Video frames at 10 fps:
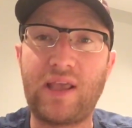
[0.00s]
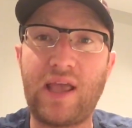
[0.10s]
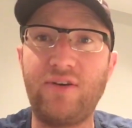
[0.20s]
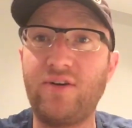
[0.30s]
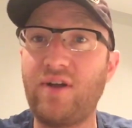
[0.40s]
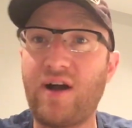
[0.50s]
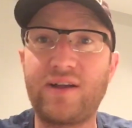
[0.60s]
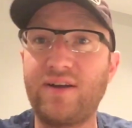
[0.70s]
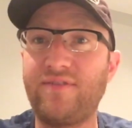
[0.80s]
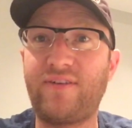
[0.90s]
And you're not
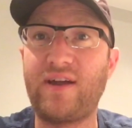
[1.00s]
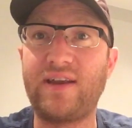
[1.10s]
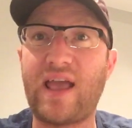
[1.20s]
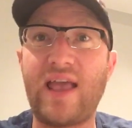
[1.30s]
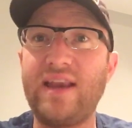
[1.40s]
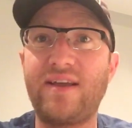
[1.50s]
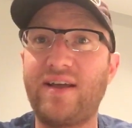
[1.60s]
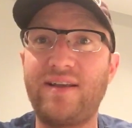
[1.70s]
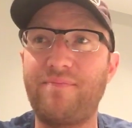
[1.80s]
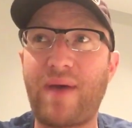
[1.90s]
going to find any
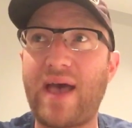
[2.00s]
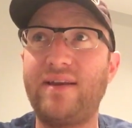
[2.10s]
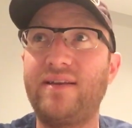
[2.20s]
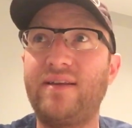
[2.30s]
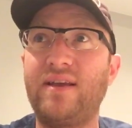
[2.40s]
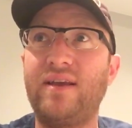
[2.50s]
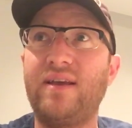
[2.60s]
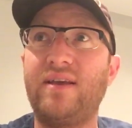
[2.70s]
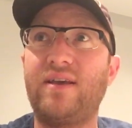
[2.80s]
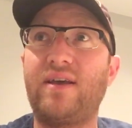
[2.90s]
kind of bet
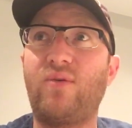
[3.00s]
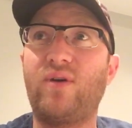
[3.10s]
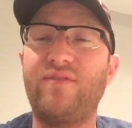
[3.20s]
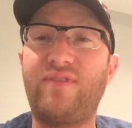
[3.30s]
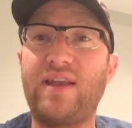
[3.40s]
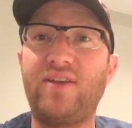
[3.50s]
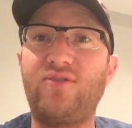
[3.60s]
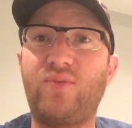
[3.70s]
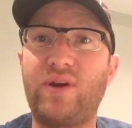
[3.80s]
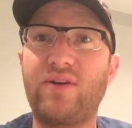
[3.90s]
or
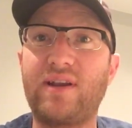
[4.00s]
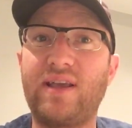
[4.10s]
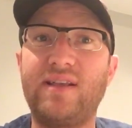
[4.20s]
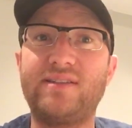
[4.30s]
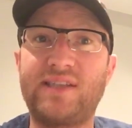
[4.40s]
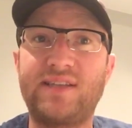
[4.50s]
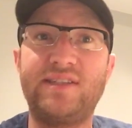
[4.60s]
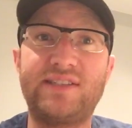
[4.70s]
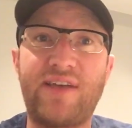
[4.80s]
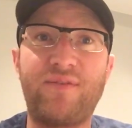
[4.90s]
advantage where you're going to hit
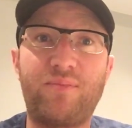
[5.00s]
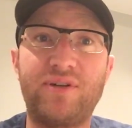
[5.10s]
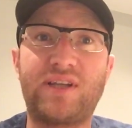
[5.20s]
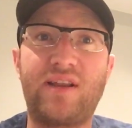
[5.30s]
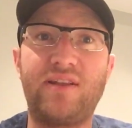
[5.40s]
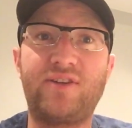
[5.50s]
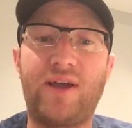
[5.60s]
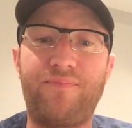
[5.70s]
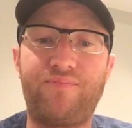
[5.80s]
67% of the time.